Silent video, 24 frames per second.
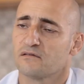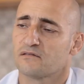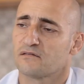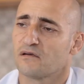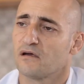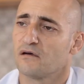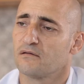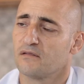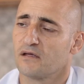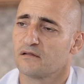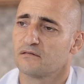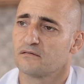
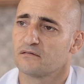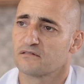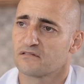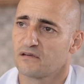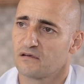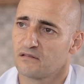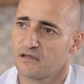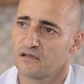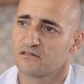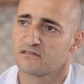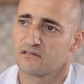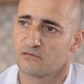So, that,
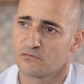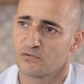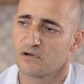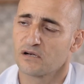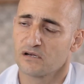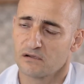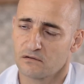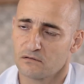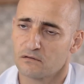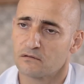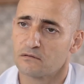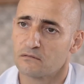so that's a
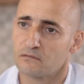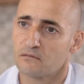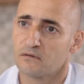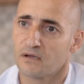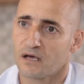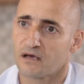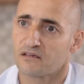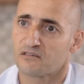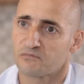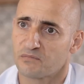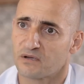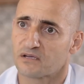really good
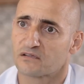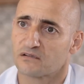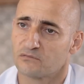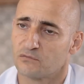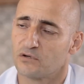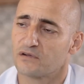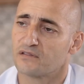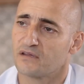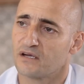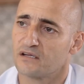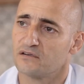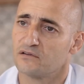aspect of
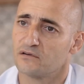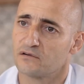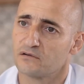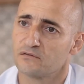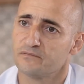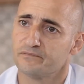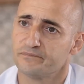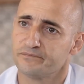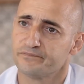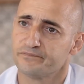what they do.